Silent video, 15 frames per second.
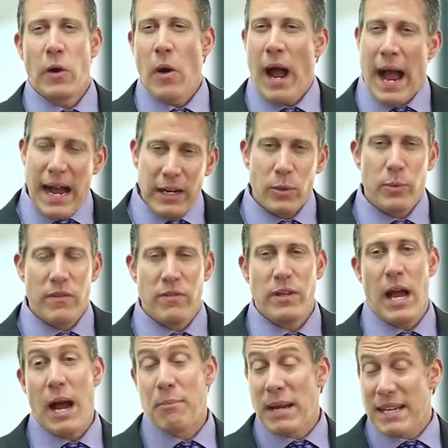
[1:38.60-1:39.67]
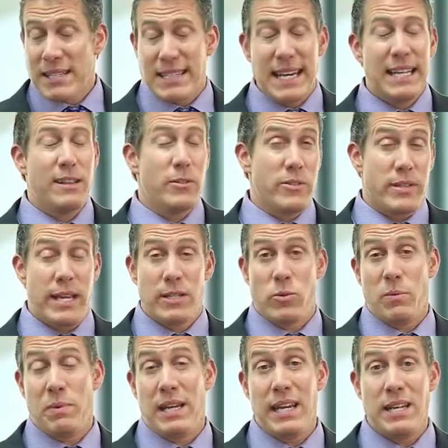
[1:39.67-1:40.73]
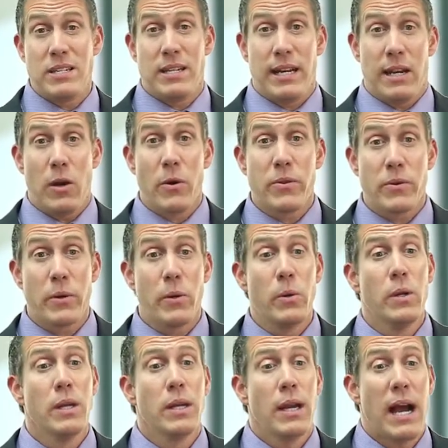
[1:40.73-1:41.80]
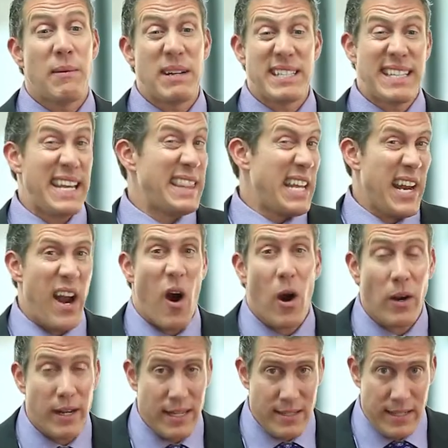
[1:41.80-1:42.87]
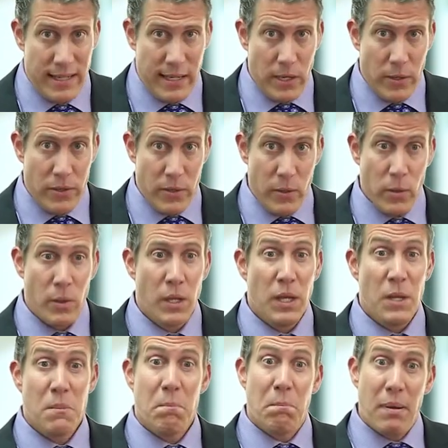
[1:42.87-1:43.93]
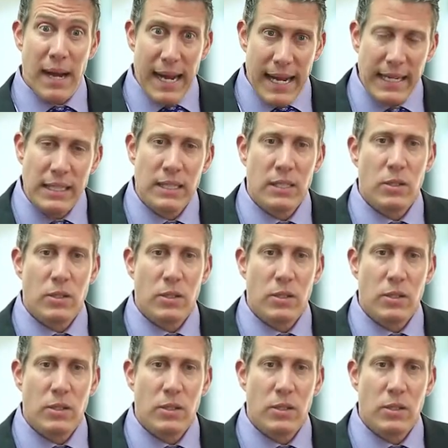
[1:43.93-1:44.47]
how do we view? I'm not saying those things would be easy to go through. I'm not saying they are easy to go through. But